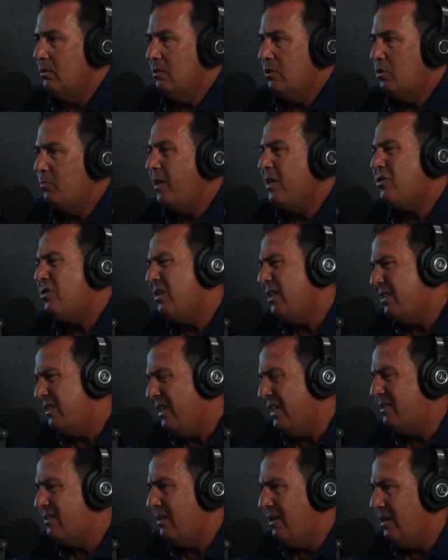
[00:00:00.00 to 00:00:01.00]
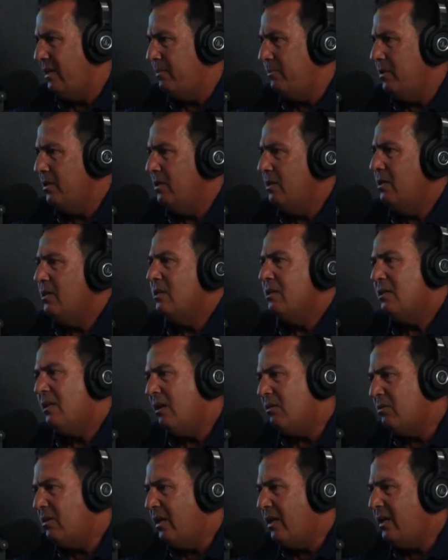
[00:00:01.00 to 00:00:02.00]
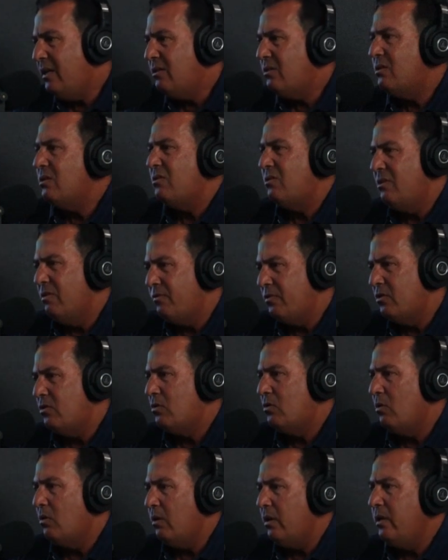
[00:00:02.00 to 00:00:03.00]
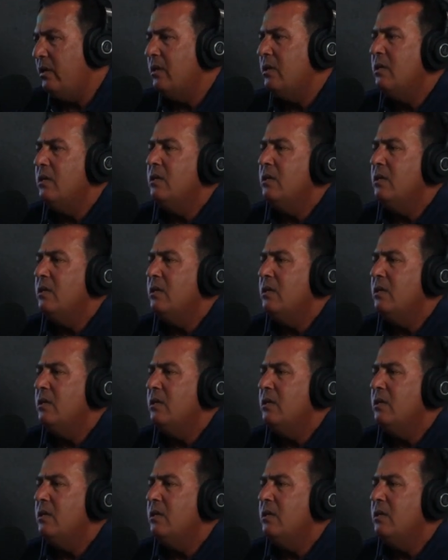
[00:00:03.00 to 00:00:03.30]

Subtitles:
especially at that time. Nowadays, it's a different story.